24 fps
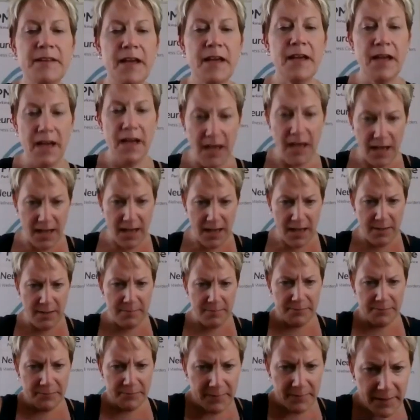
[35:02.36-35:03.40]
Yes.
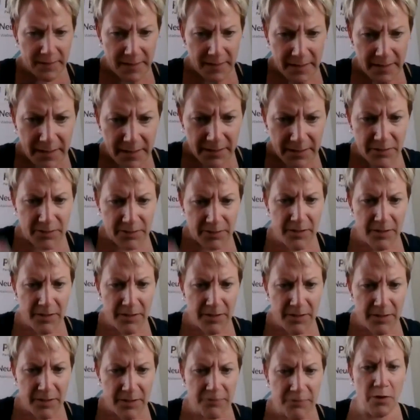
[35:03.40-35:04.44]
If
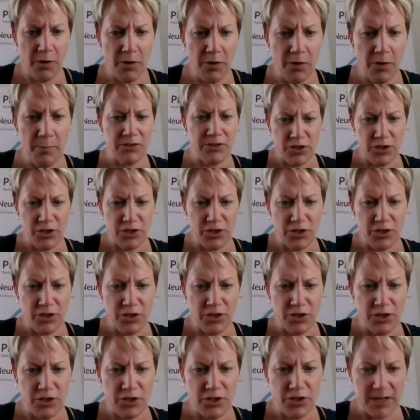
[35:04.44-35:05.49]
you go back just
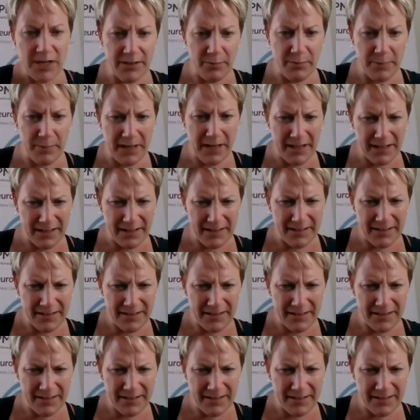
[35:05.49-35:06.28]
a little bit,